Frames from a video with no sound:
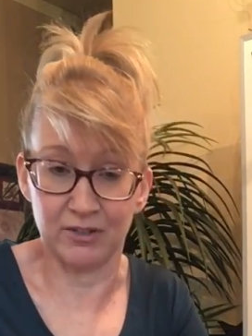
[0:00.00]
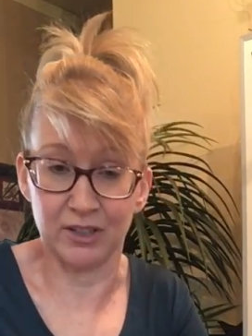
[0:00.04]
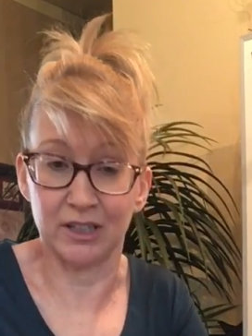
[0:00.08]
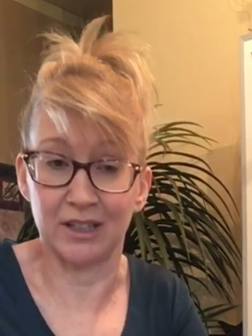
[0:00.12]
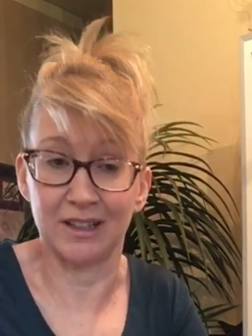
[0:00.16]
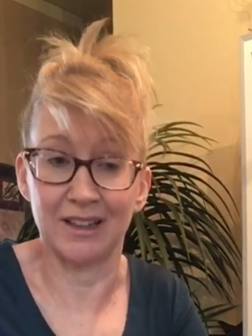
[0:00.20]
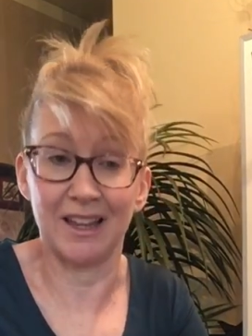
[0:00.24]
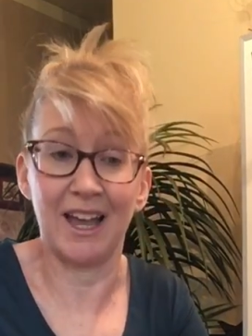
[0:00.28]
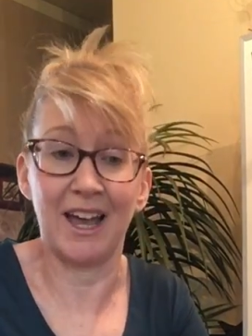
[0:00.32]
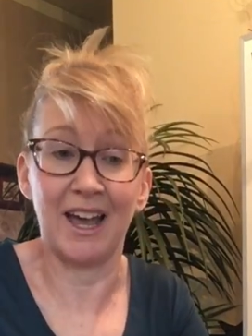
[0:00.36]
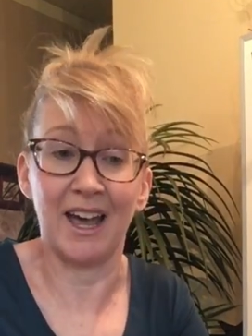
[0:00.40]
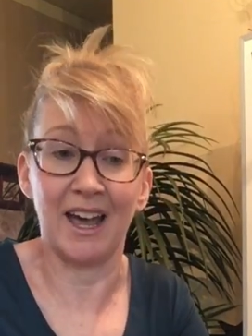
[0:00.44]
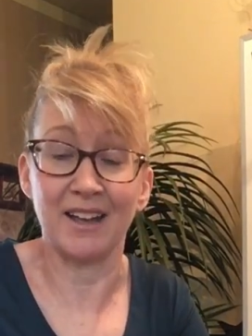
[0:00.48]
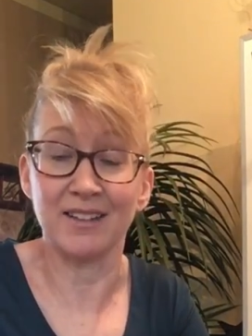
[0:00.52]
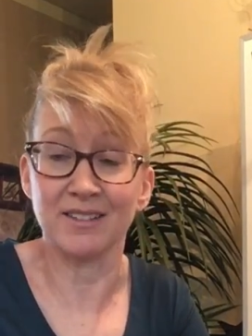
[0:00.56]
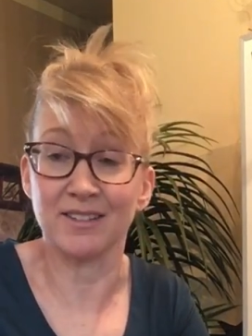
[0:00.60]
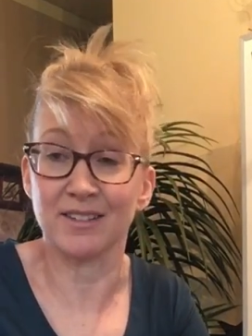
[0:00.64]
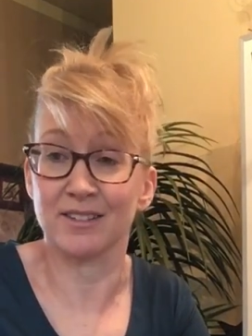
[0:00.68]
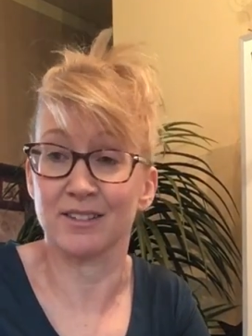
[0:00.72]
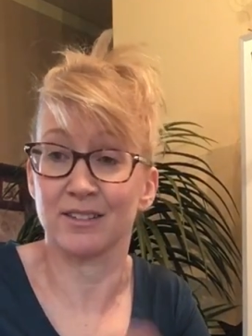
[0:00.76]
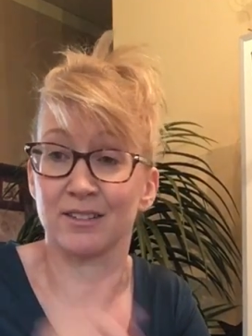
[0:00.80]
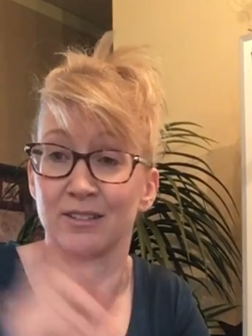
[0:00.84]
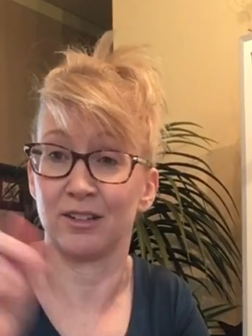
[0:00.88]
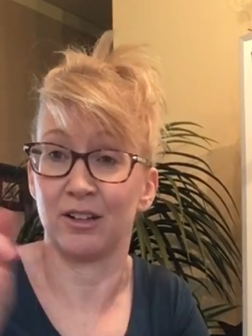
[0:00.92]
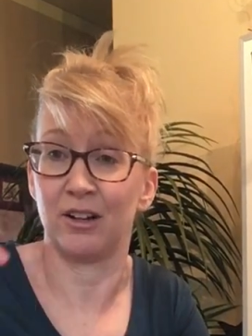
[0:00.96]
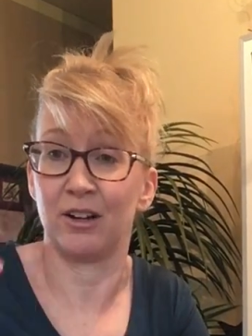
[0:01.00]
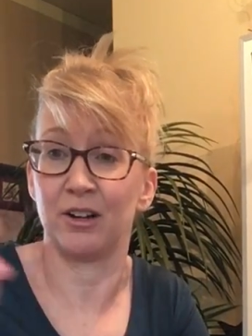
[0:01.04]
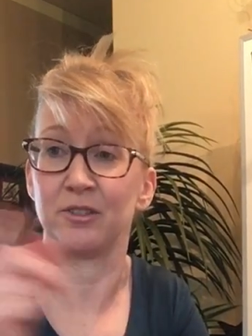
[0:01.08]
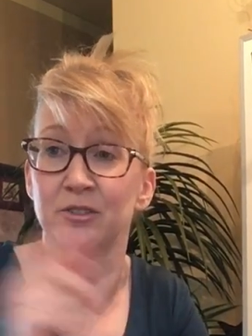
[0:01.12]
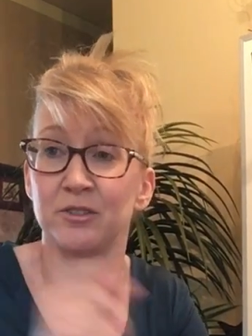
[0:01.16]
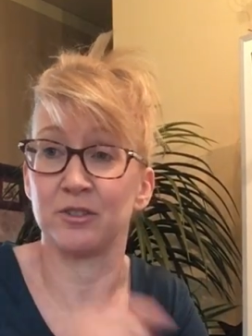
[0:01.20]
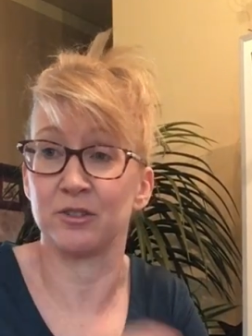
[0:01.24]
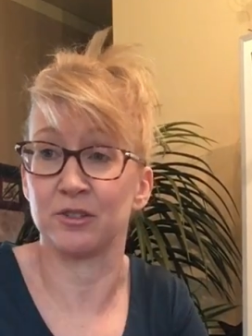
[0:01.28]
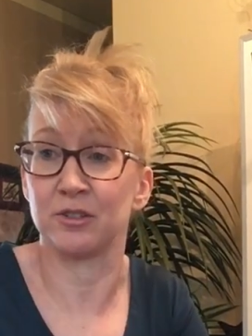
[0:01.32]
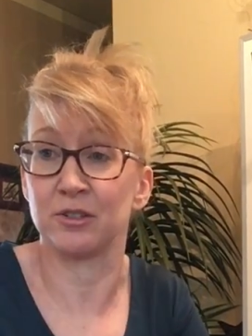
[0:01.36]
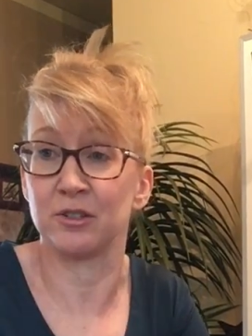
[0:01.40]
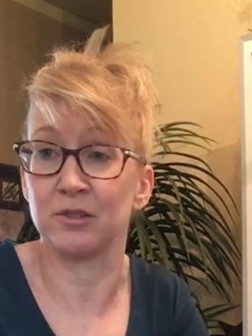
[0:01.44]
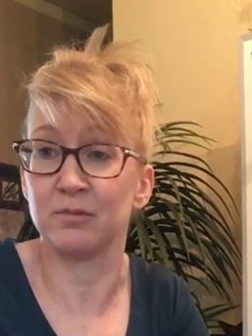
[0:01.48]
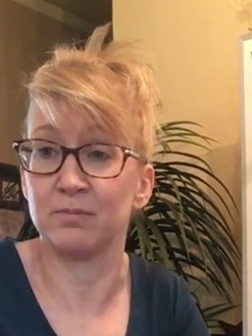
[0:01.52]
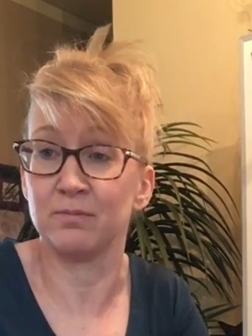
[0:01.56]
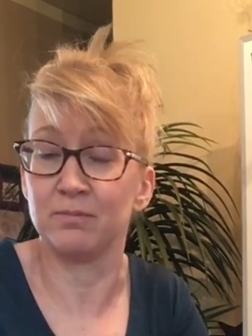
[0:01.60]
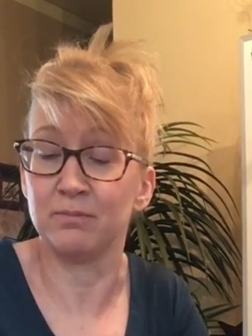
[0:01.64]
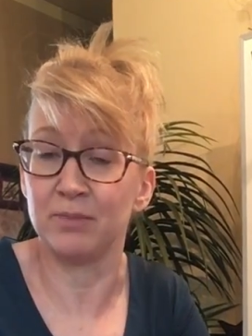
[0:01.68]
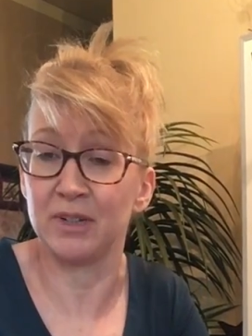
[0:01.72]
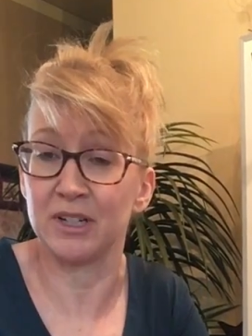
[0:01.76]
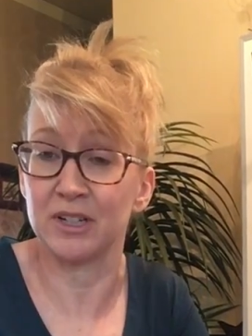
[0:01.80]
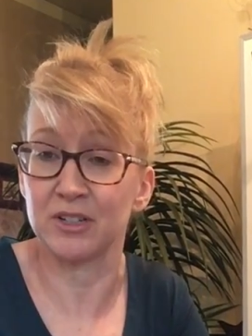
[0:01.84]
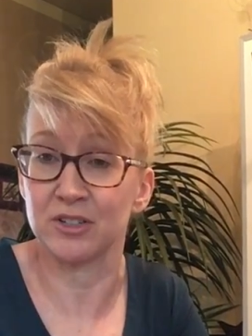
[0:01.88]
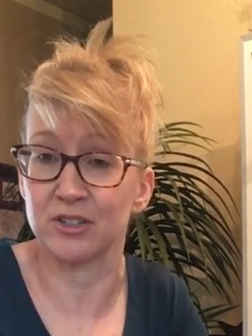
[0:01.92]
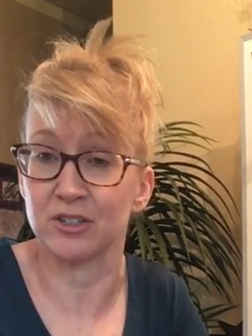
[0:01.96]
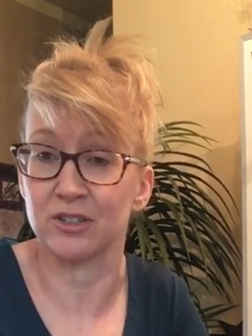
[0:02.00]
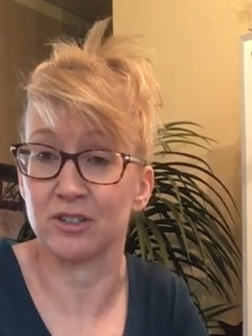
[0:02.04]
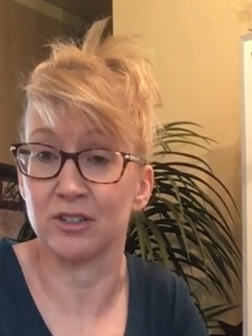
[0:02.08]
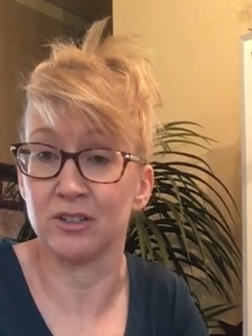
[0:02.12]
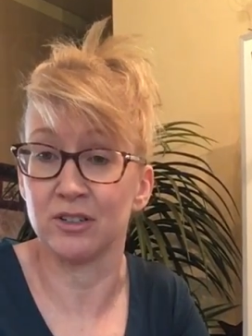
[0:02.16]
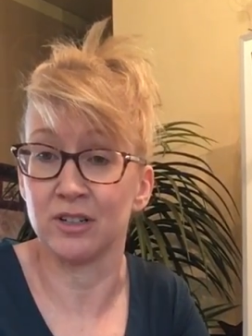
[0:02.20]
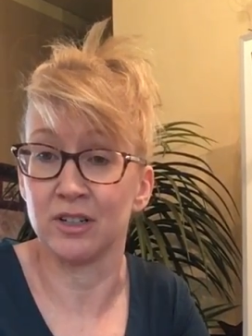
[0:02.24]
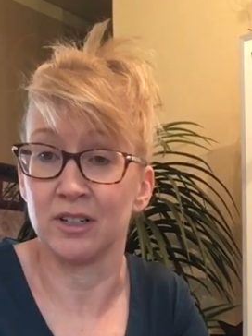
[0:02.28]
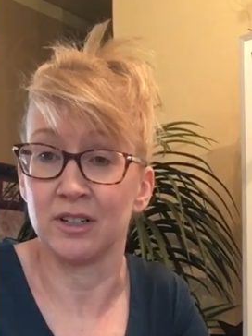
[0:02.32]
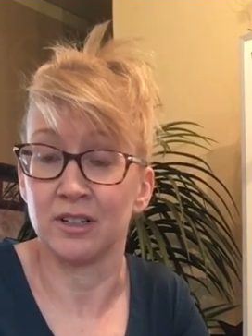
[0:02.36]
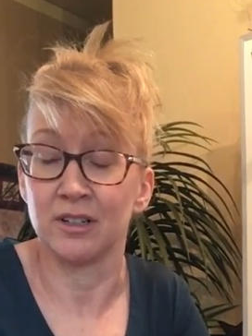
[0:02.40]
glass on your picture,